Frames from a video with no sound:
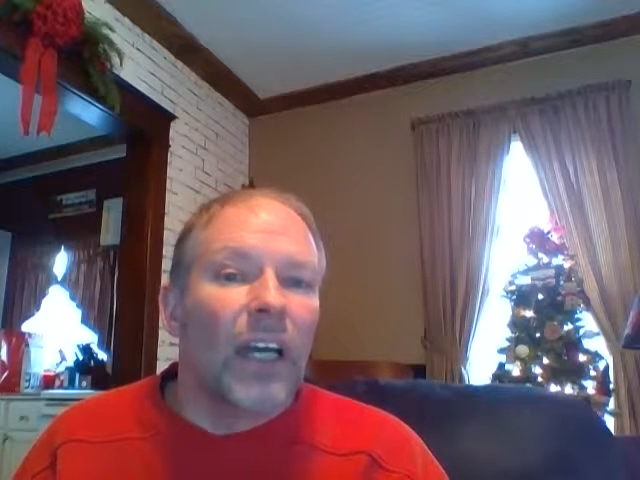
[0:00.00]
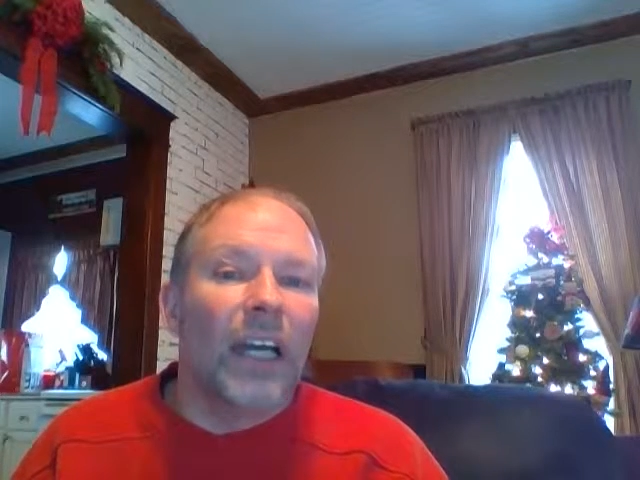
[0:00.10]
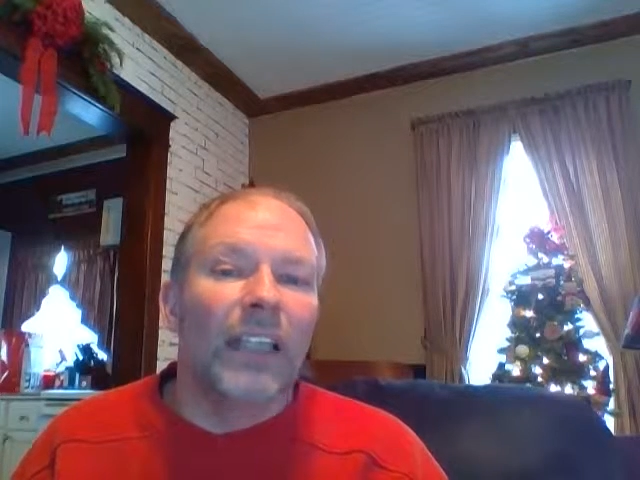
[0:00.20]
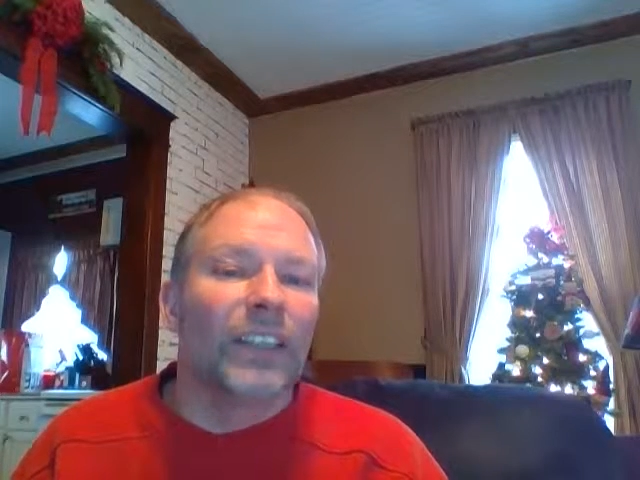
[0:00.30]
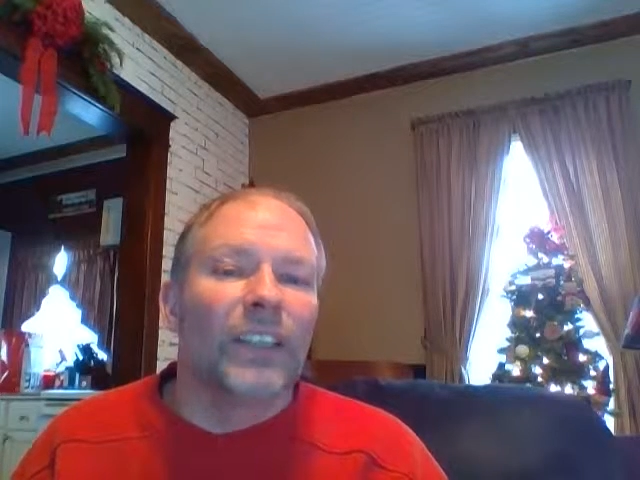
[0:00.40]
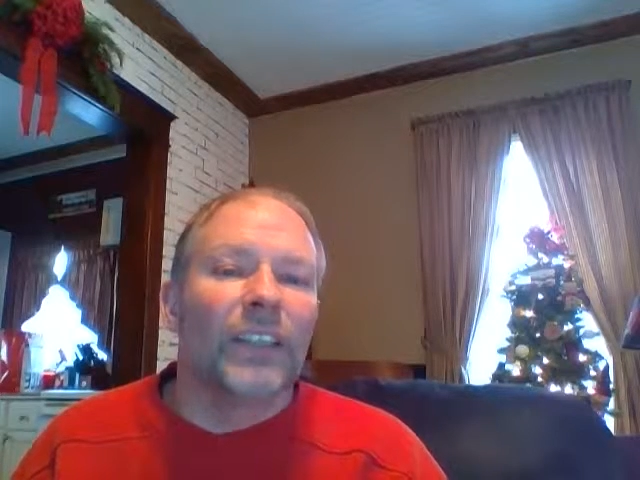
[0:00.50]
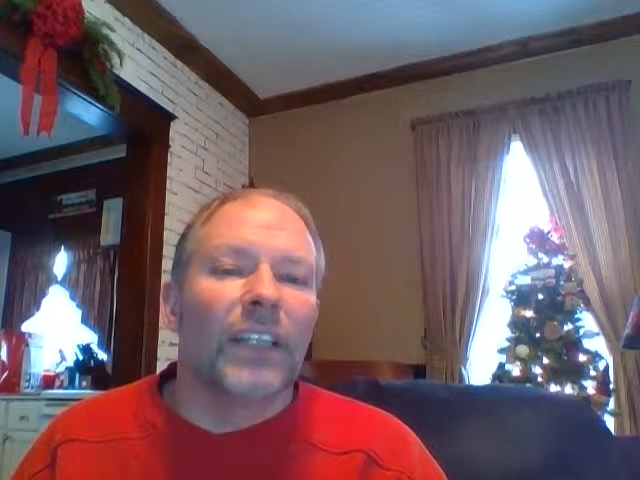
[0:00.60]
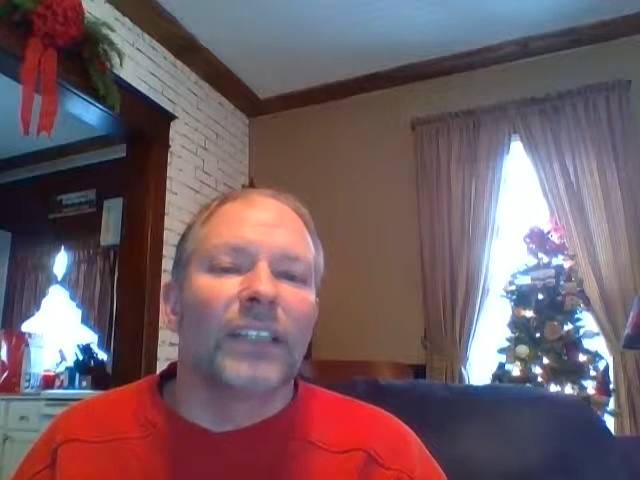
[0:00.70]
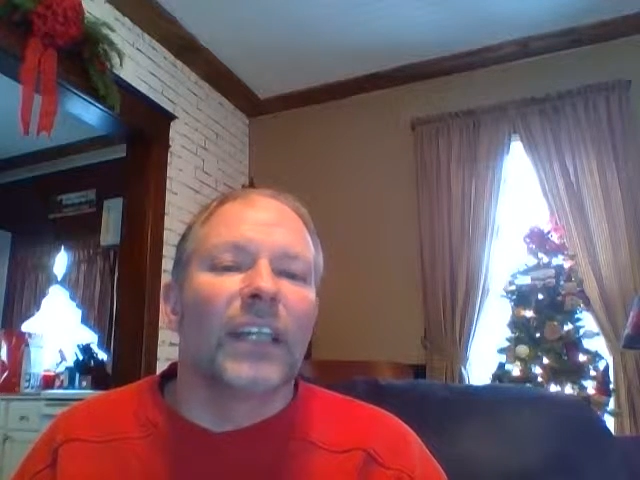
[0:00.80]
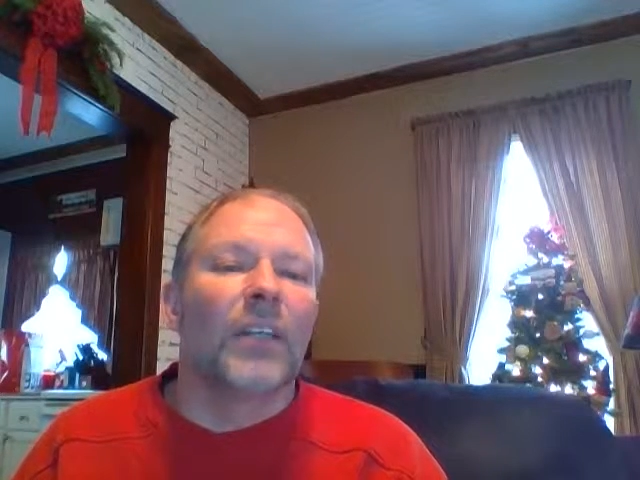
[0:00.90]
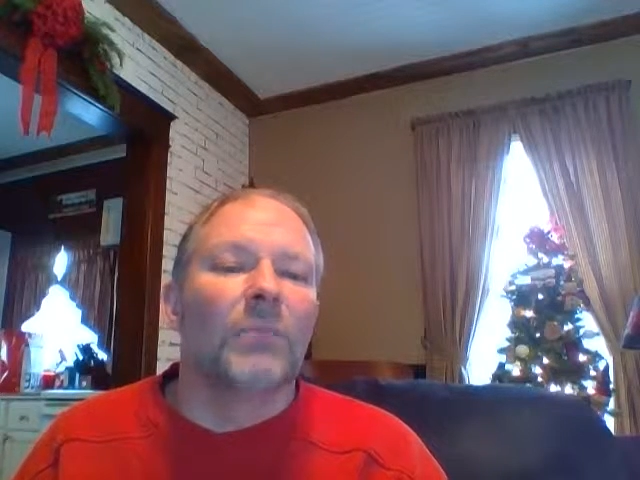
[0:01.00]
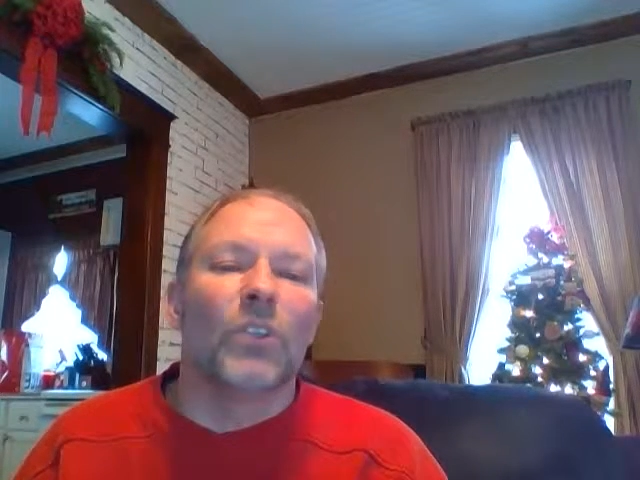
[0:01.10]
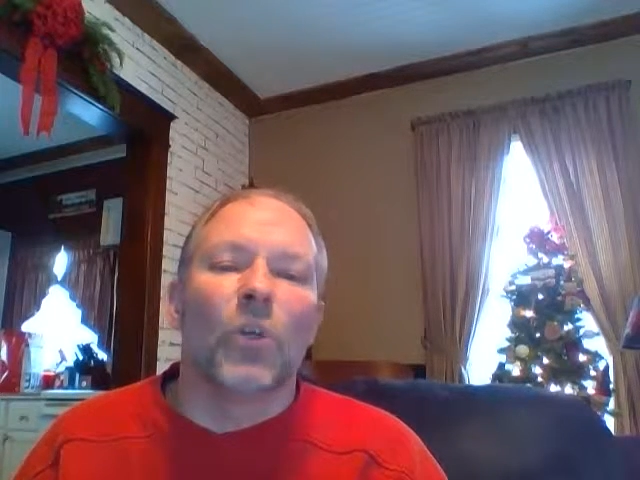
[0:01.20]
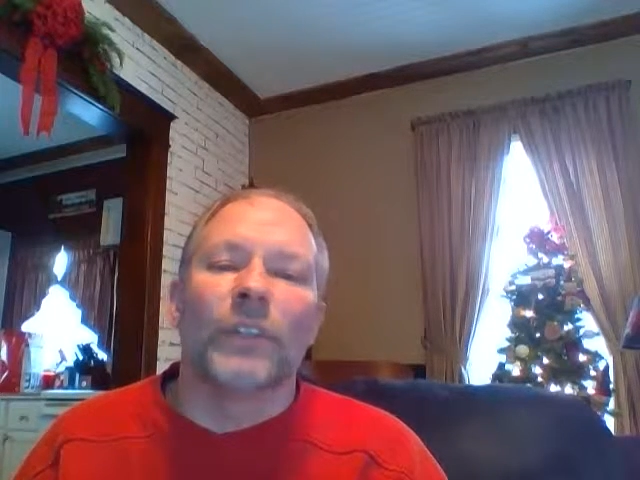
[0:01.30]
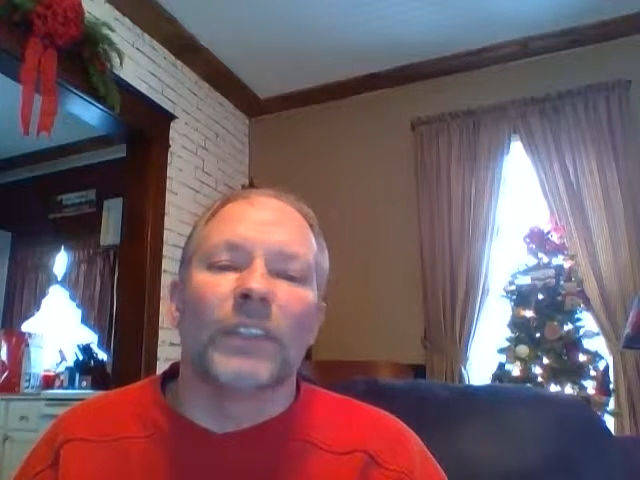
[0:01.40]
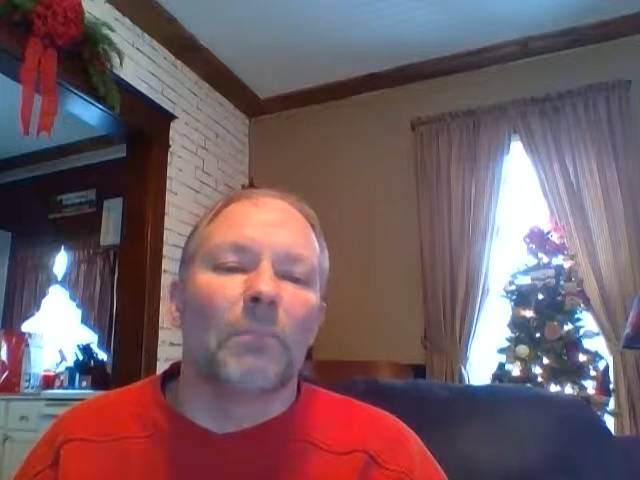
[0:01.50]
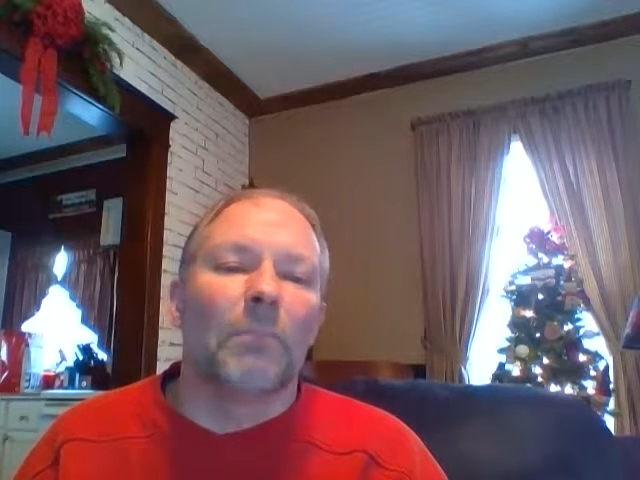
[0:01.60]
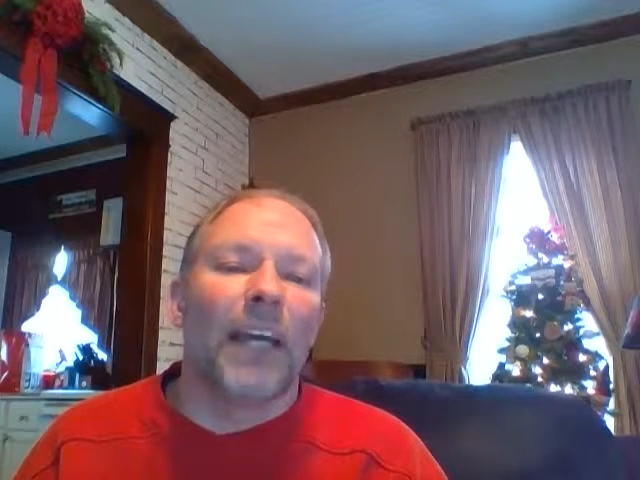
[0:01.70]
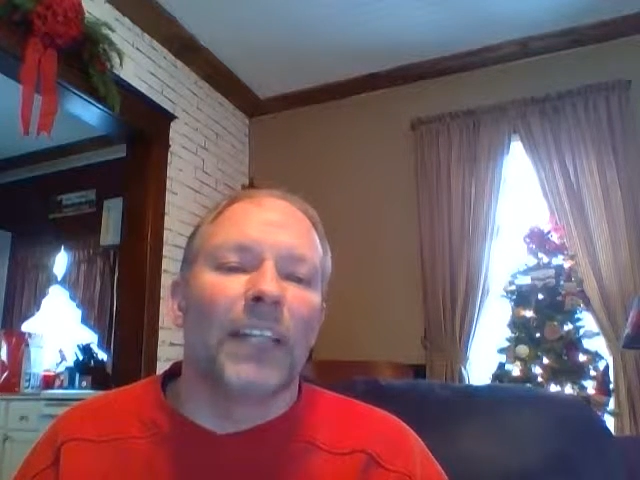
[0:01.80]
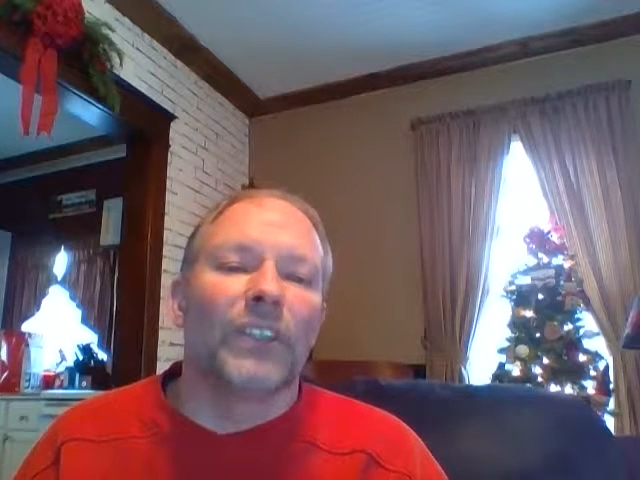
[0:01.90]
I listened as Kim told
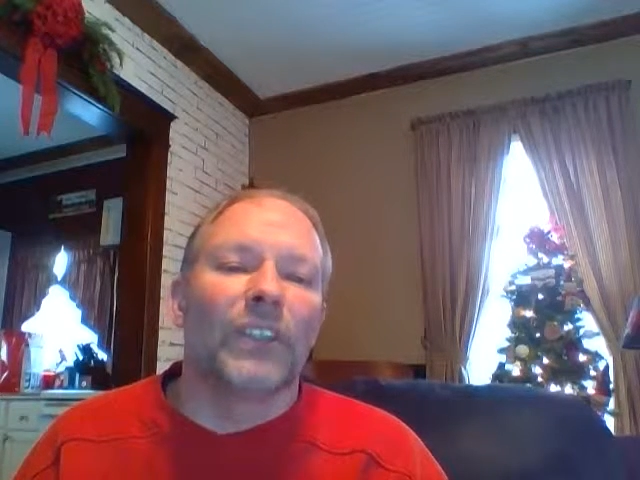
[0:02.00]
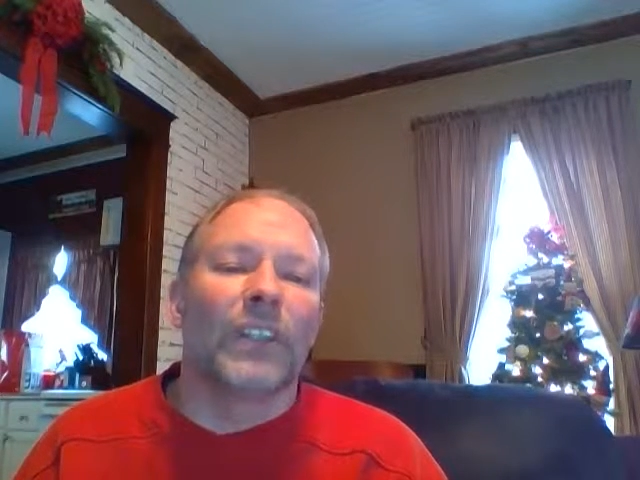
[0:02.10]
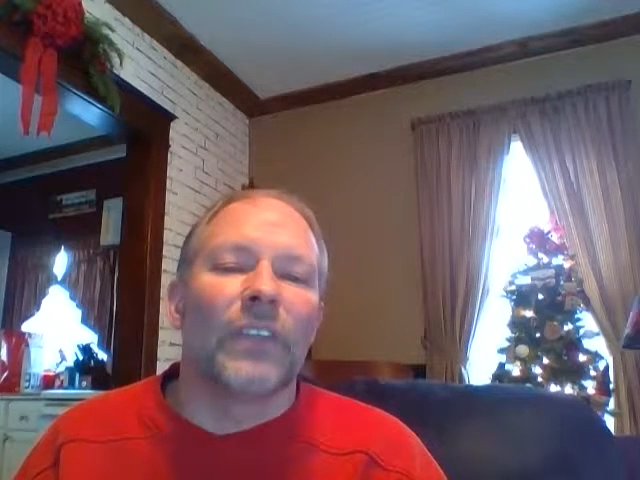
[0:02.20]
Sebastian